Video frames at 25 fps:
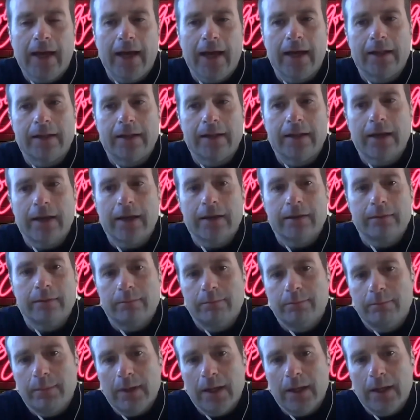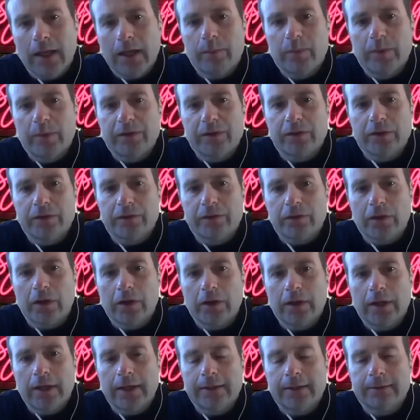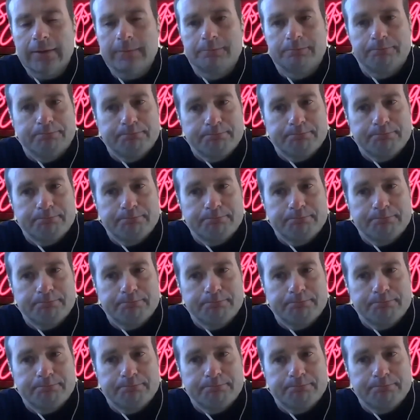And then being a business owner,